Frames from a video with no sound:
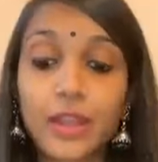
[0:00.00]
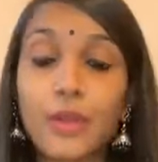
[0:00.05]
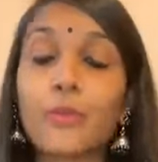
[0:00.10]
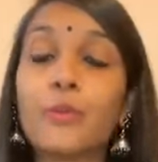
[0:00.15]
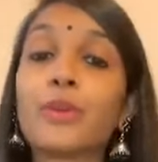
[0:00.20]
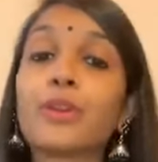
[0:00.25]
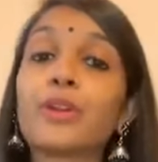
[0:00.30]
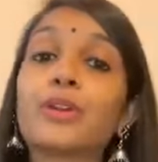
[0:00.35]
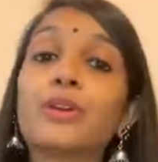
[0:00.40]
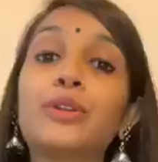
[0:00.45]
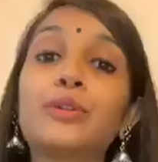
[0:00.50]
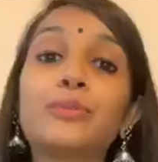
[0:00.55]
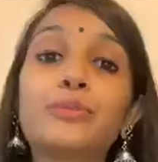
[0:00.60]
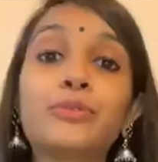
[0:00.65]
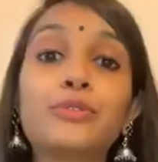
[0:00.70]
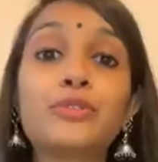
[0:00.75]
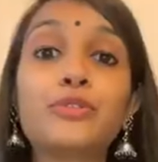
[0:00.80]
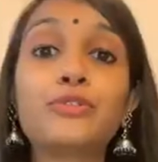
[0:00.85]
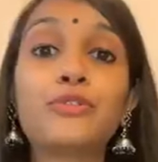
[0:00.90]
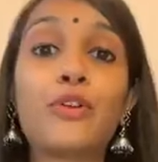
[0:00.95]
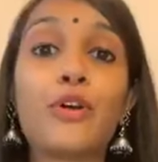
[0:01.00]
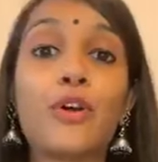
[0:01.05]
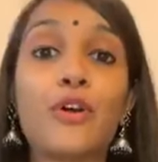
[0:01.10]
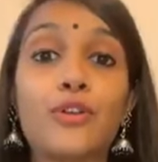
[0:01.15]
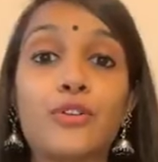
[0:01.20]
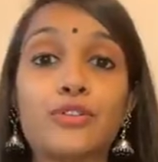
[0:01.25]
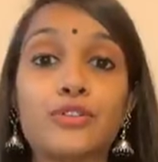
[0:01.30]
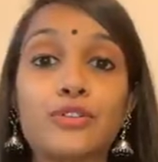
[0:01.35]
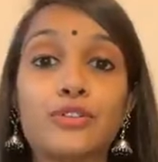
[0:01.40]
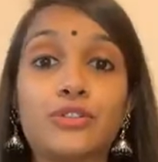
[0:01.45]
We're going to move
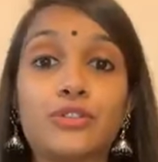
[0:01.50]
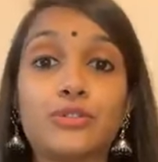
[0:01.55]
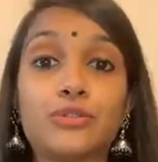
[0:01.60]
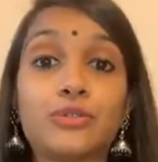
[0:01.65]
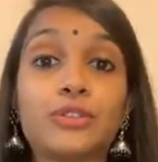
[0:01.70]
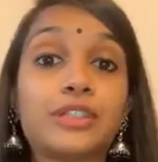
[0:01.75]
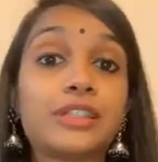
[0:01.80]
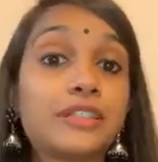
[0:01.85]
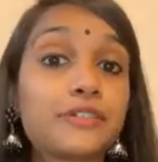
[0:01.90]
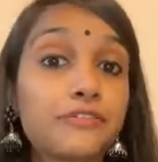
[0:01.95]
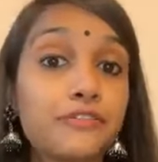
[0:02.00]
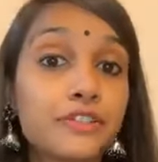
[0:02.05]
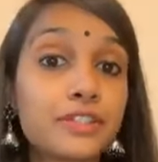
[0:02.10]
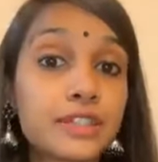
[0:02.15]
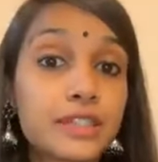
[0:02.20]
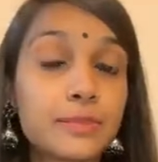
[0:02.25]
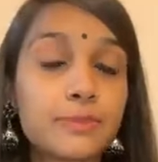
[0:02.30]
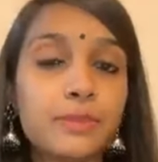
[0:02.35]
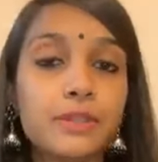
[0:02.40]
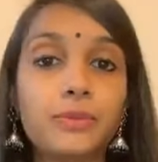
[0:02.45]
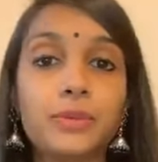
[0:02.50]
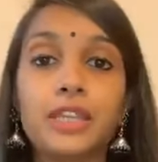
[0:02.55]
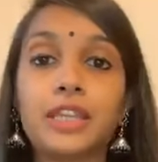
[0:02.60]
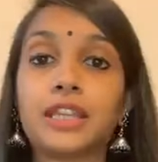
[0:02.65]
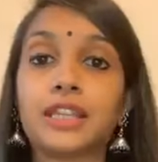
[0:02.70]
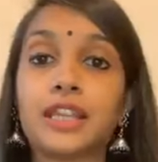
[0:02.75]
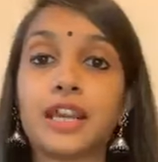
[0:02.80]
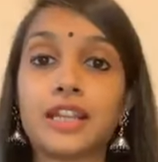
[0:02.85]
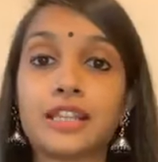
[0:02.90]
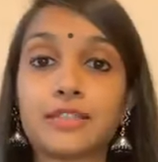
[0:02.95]
on to the difference between
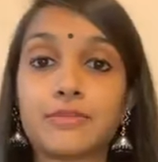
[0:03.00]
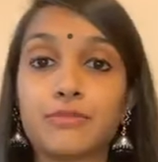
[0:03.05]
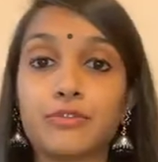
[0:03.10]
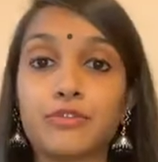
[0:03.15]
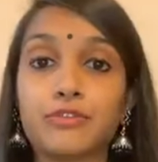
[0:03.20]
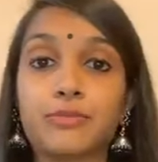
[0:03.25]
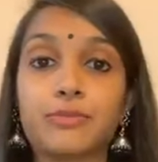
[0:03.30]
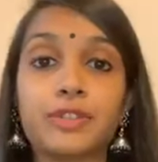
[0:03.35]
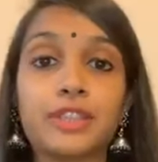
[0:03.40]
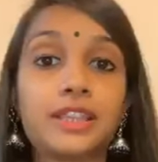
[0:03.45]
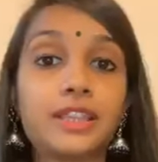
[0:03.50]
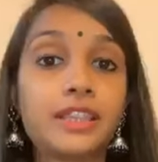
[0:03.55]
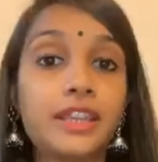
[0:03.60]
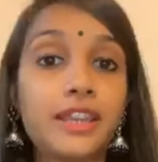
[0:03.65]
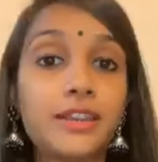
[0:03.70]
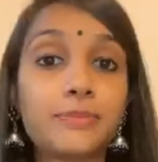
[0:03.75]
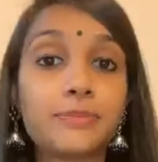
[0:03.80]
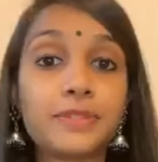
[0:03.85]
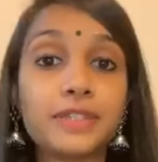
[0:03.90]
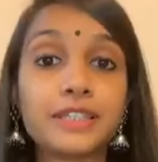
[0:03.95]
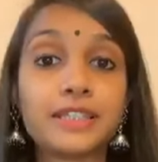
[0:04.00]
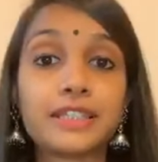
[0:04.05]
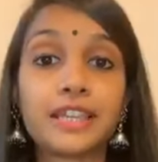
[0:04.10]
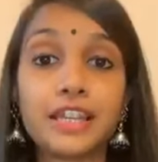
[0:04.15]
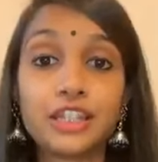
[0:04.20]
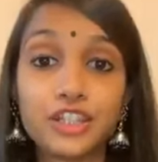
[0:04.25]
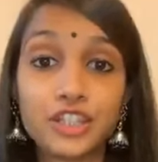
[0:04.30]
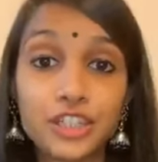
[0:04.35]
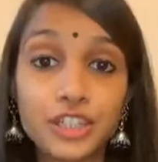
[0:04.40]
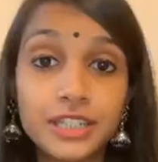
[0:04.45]
a dance movement therapy
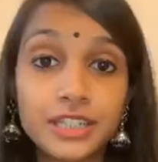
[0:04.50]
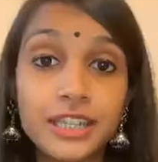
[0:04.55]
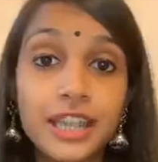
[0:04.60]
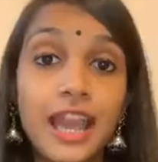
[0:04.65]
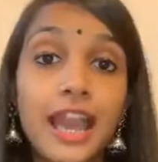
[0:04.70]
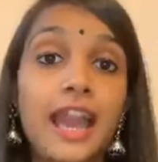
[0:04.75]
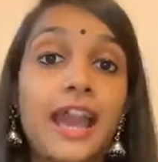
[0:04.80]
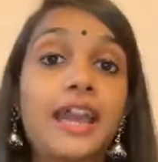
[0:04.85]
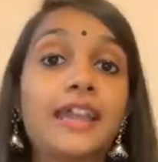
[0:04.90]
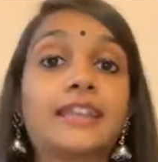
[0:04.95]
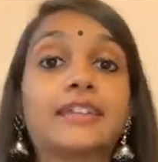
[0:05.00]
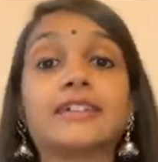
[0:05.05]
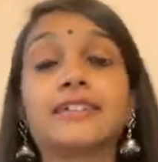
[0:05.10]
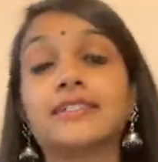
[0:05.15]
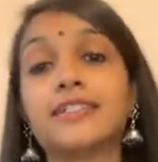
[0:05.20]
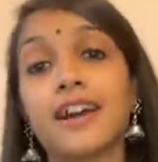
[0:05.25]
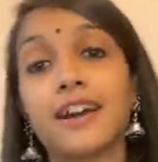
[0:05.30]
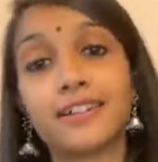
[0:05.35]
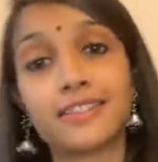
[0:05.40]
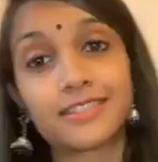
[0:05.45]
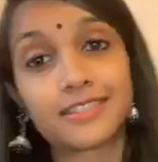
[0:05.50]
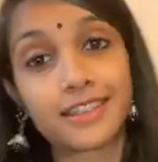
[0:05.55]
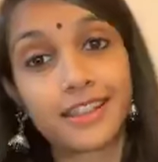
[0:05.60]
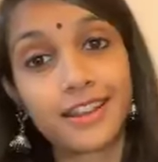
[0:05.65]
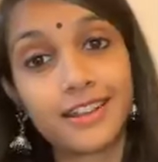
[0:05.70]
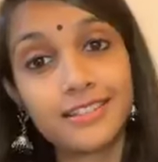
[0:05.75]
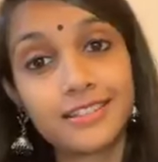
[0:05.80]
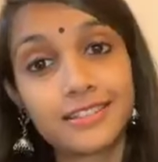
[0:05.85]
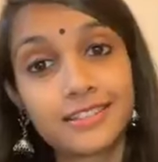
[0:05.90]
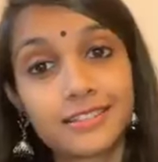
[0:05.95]
session and a dance
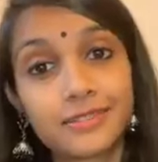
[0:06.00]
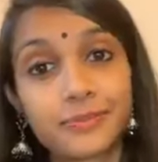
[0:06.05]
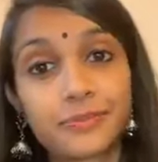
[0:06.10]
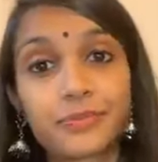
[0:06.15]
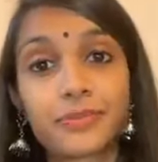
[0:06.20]
class.